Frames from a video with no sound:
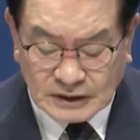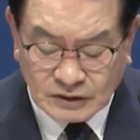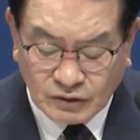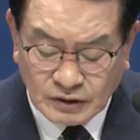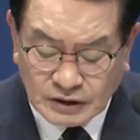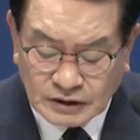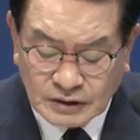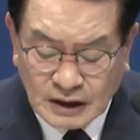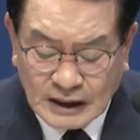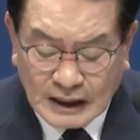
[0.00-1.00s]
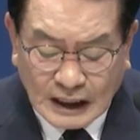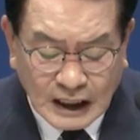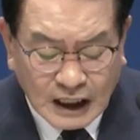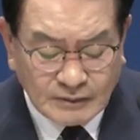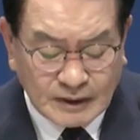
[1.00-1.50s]
Jesus preached
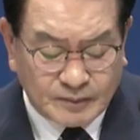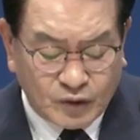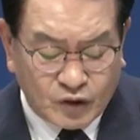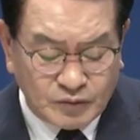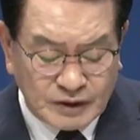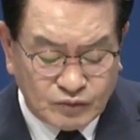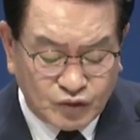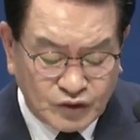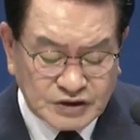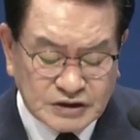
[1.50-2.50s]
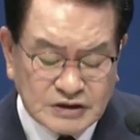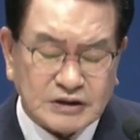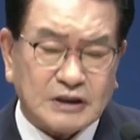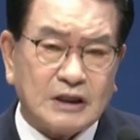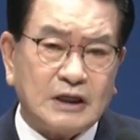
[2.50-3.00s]
what the gospel of
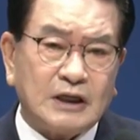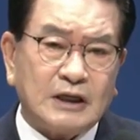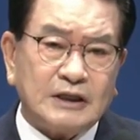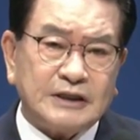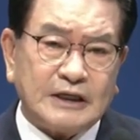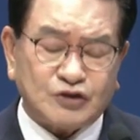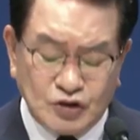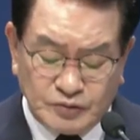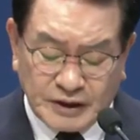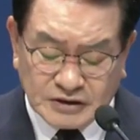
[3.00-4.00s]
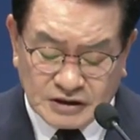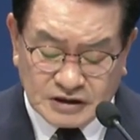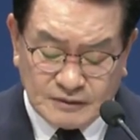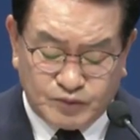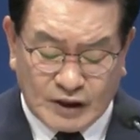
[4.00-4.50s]
God is,
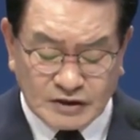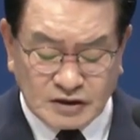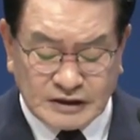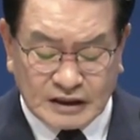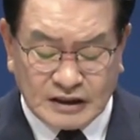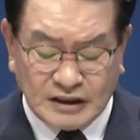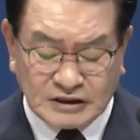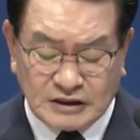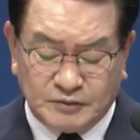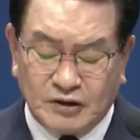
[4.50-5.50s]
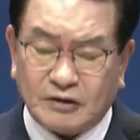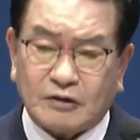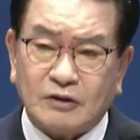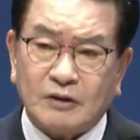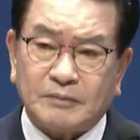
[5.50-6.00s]
and he said,
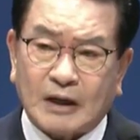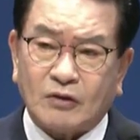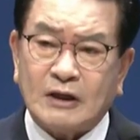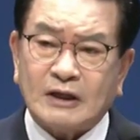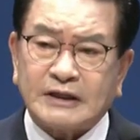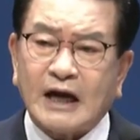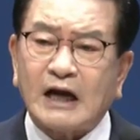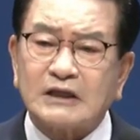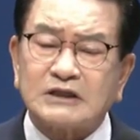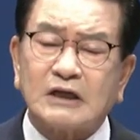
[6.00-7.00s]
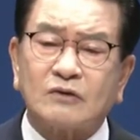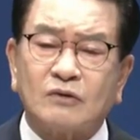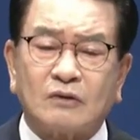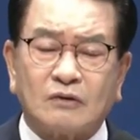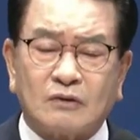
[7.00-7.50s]
the time is
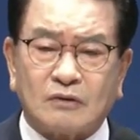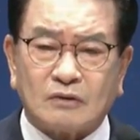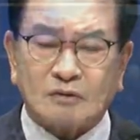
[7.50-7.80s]
fulfilled,